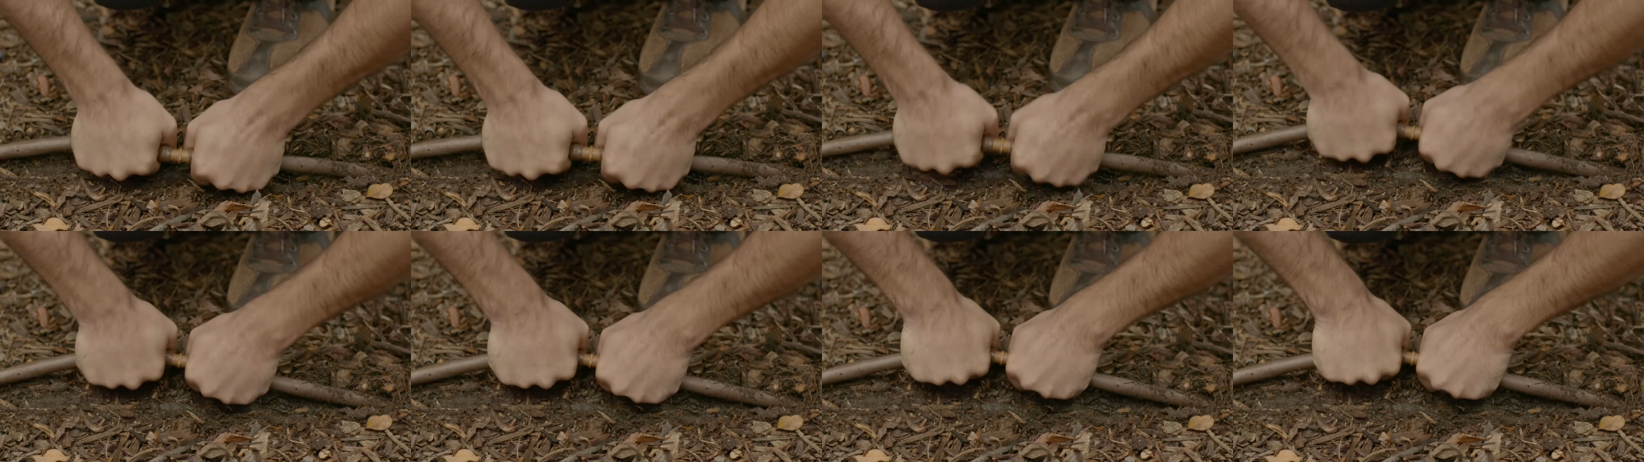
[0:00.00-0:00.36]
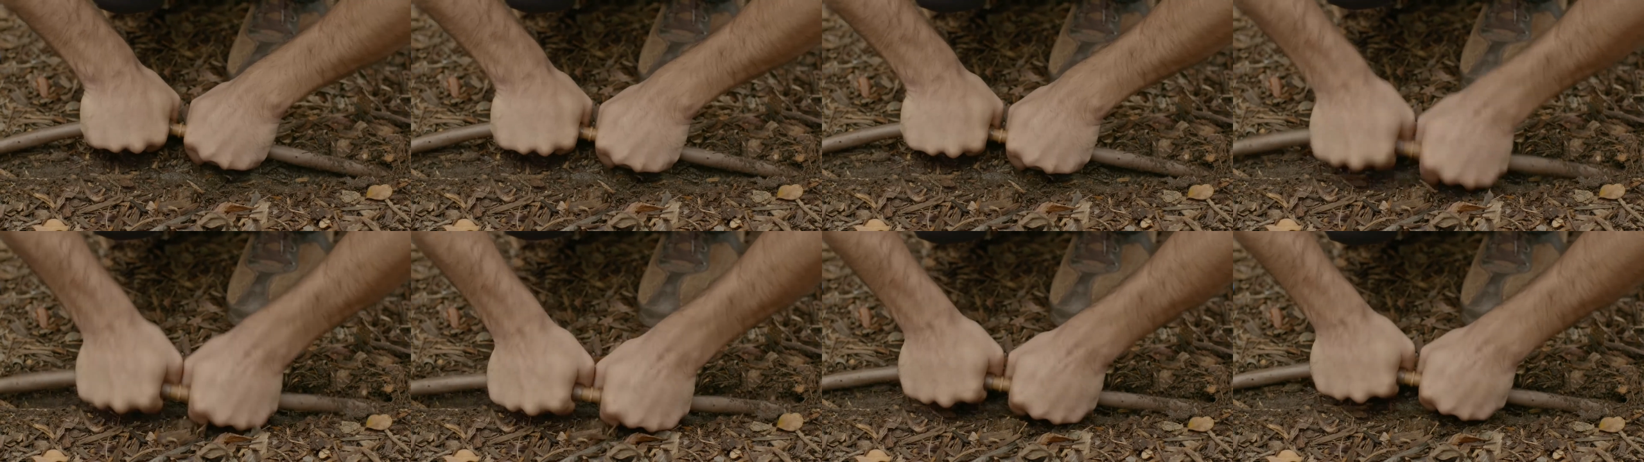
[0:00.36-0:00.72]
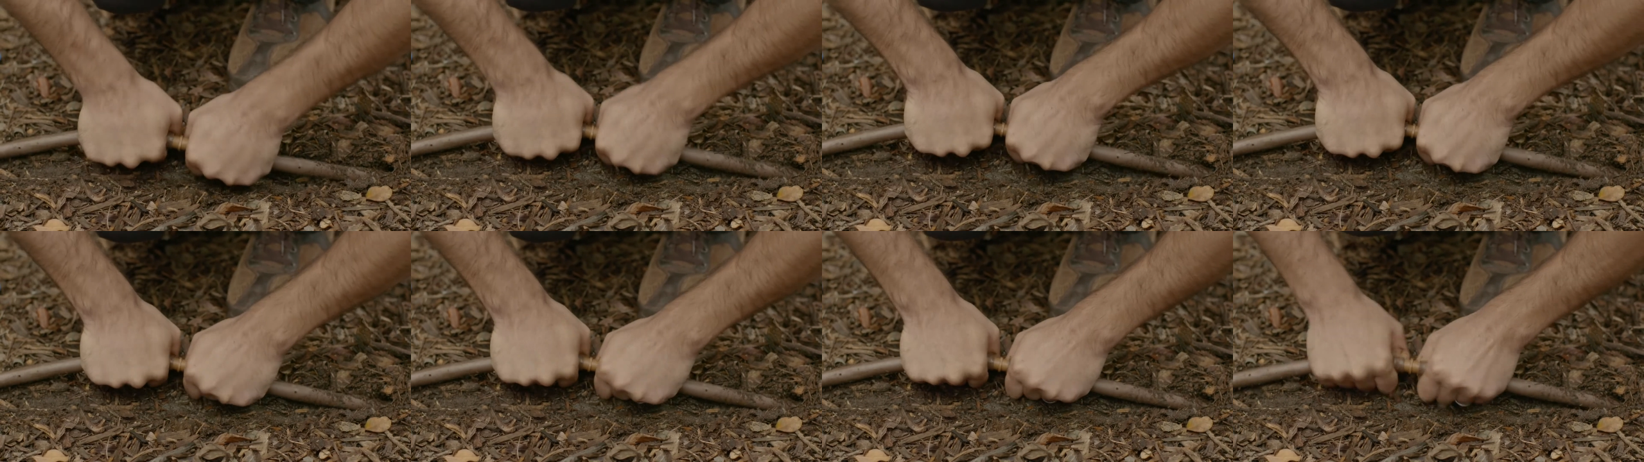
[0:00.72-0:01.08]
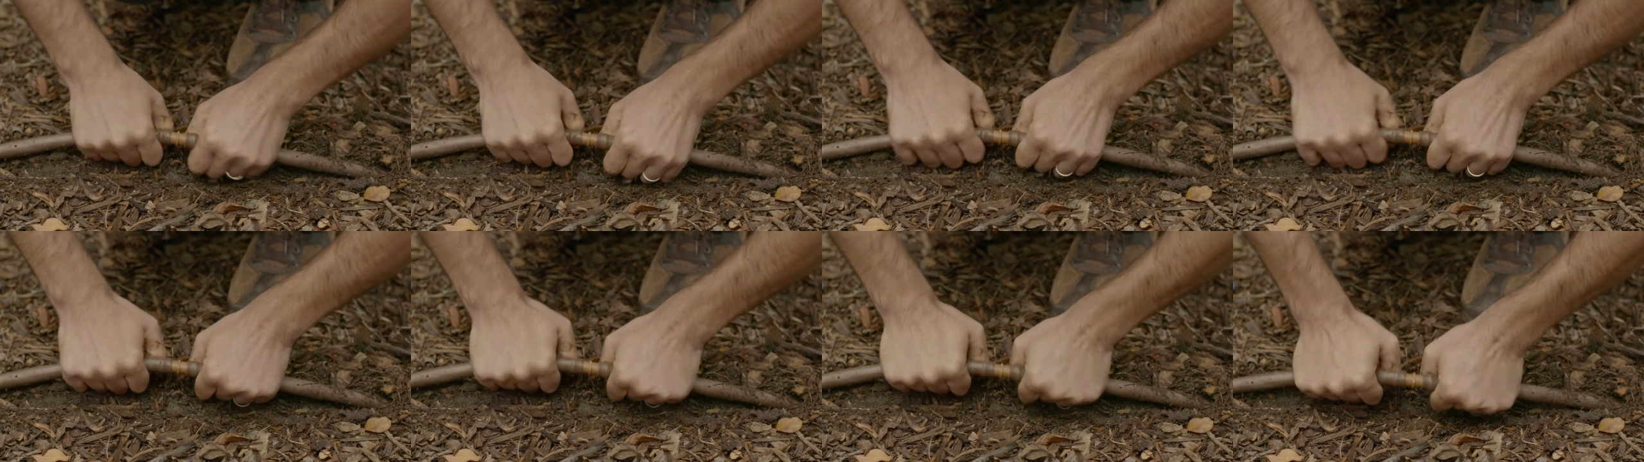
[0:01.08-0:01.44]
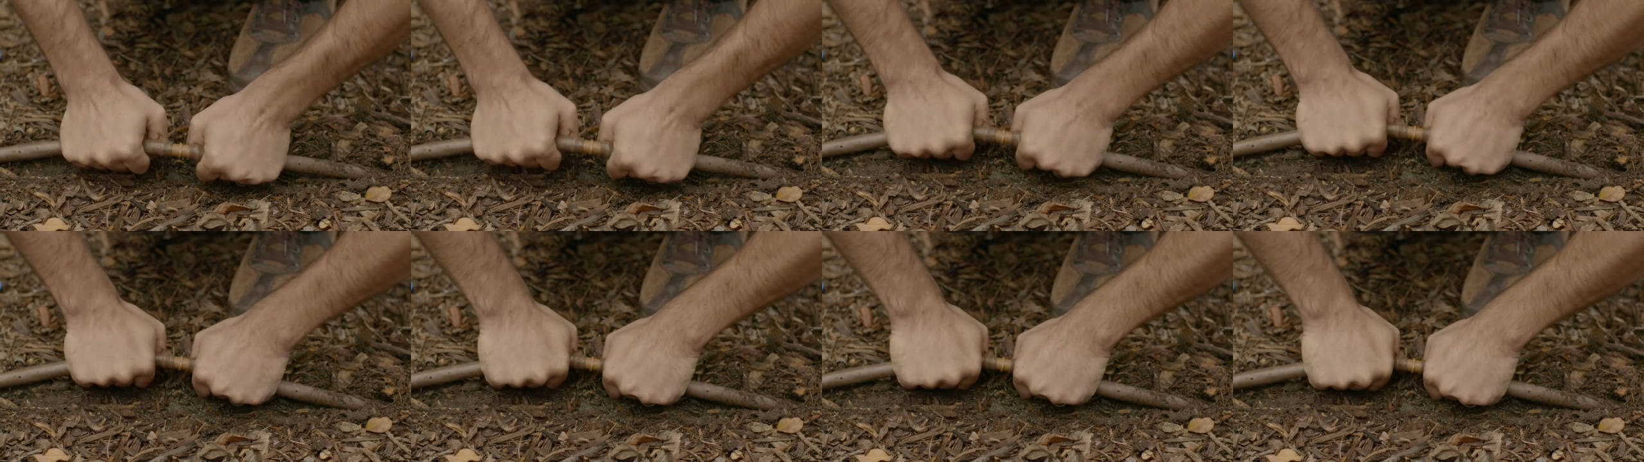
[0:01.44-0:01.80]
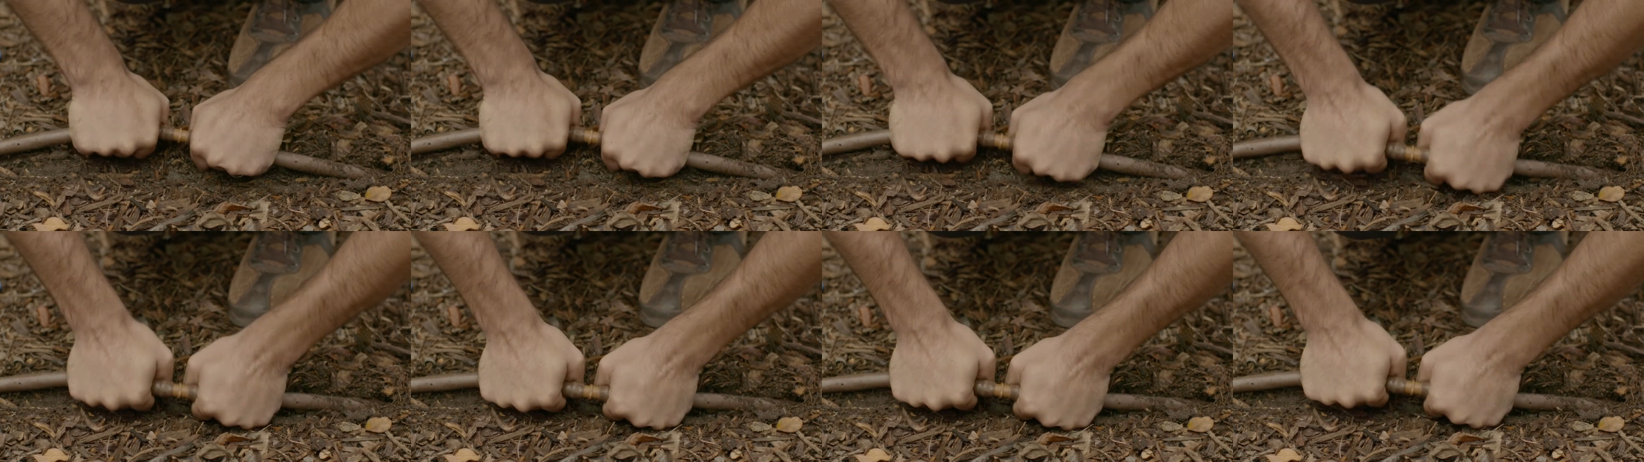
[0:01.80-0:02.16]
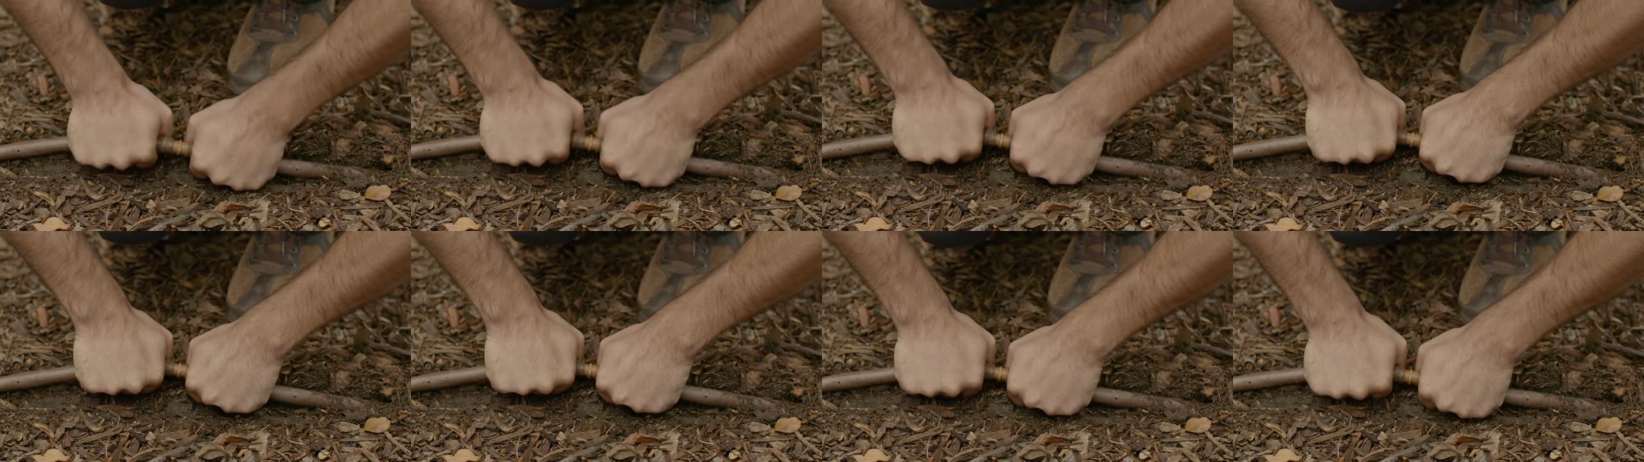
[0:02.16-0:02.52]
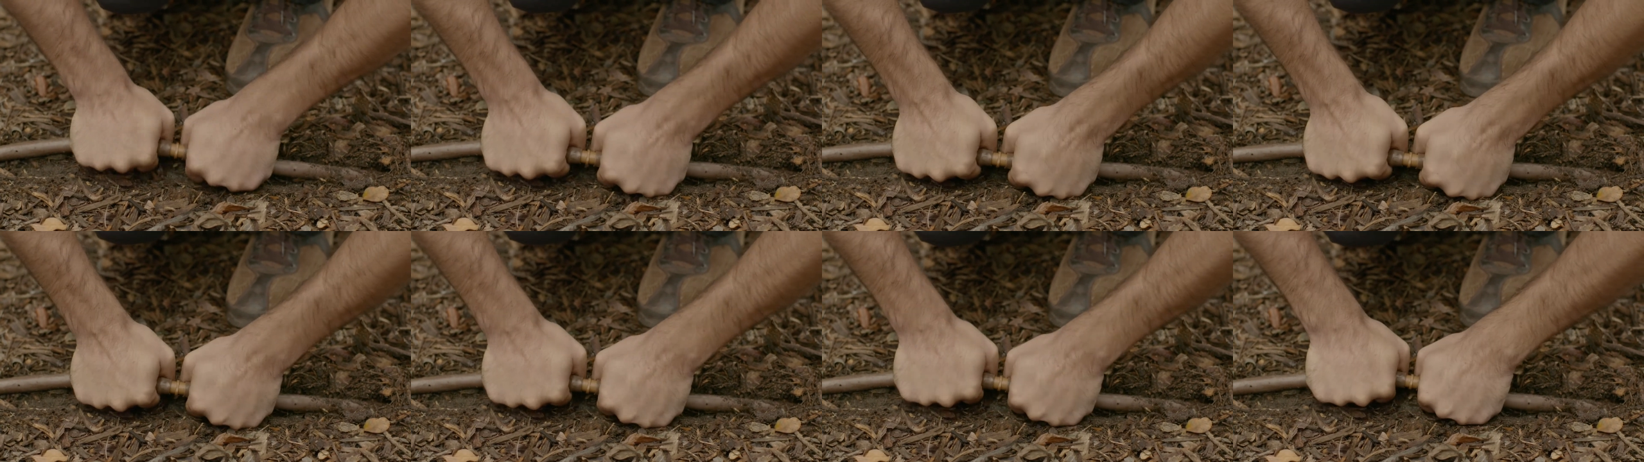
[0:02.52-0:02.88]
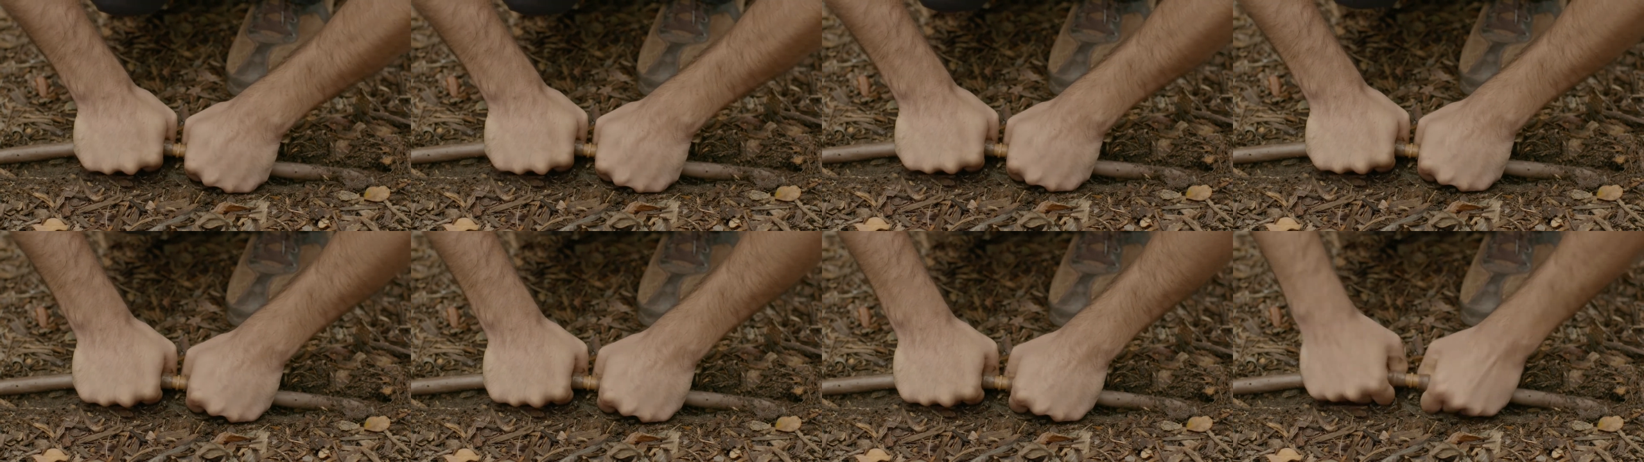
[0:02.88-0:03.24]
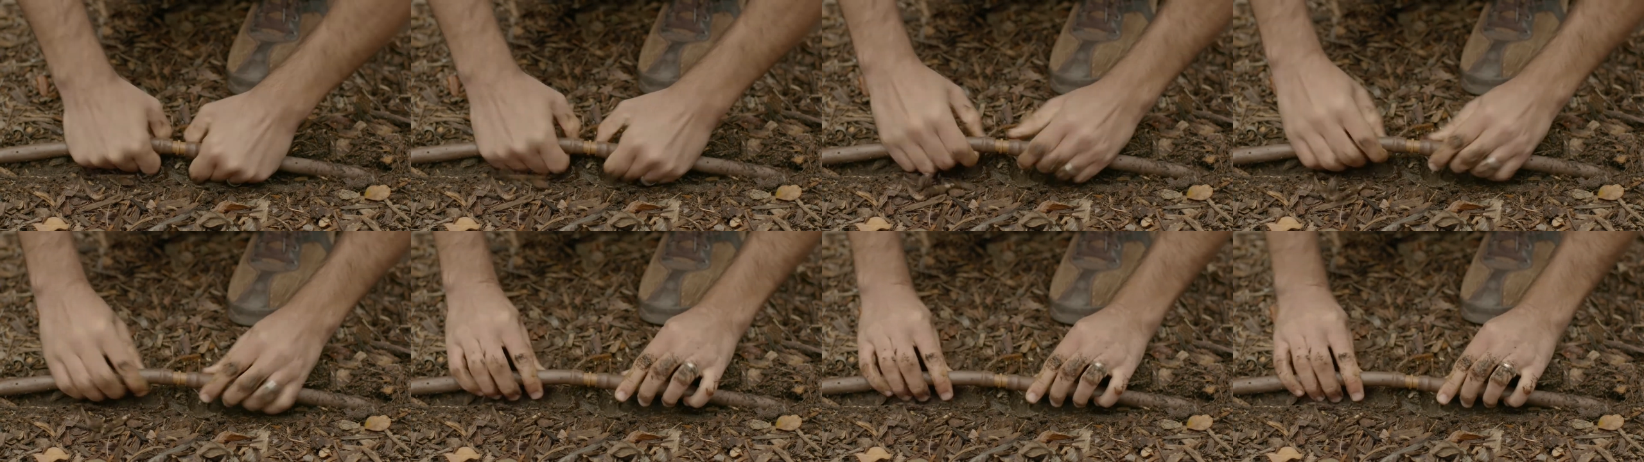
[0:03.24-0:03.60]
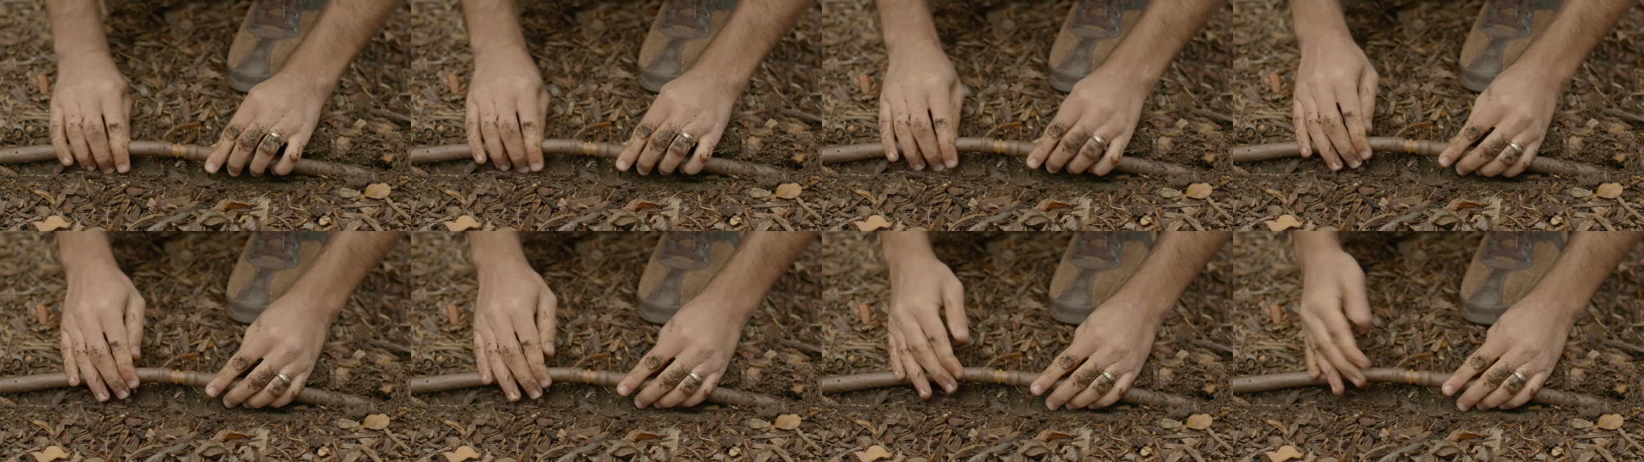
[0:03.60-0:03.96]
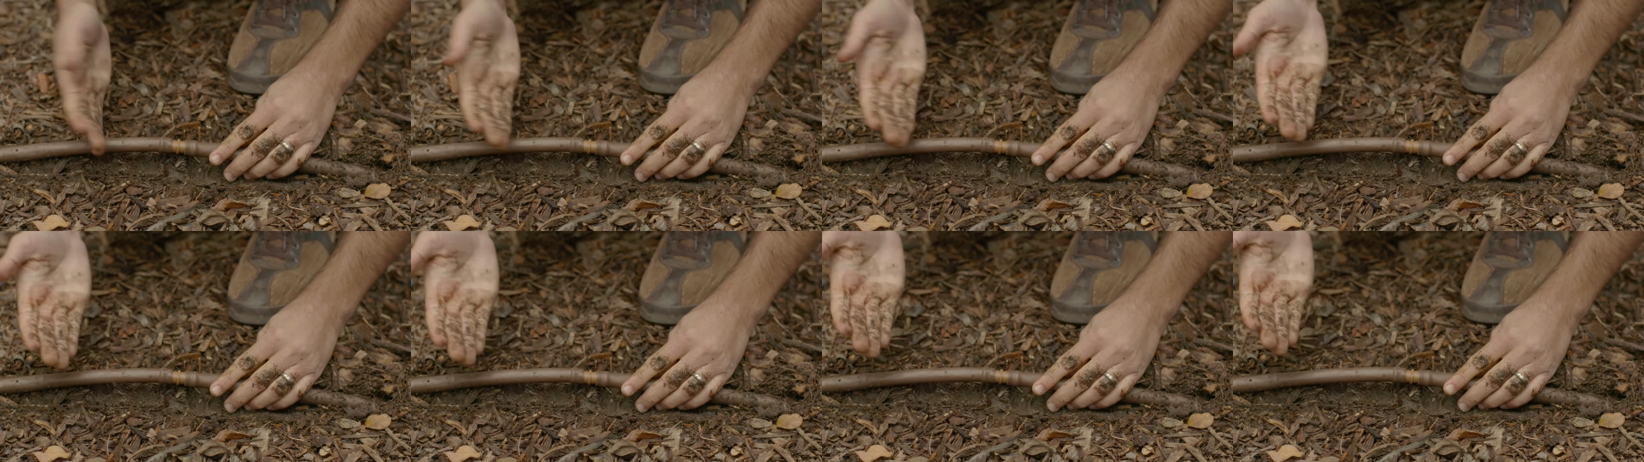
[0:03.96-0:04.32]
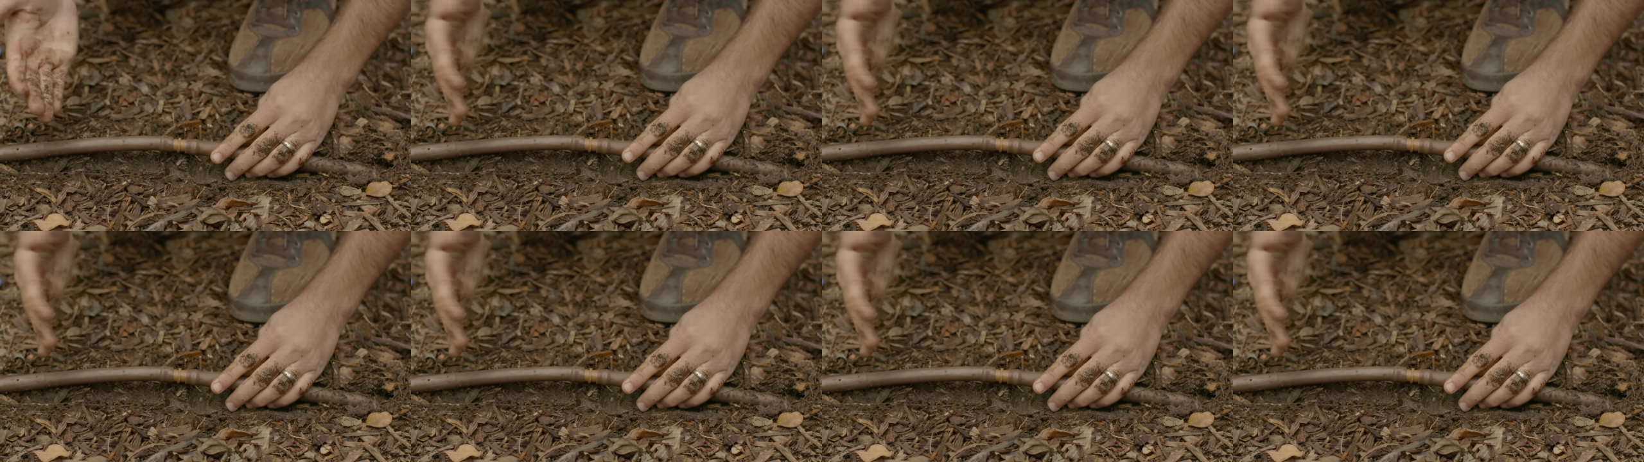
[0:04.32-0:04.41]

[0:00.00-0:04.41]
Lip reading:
[unreadable: no face in view]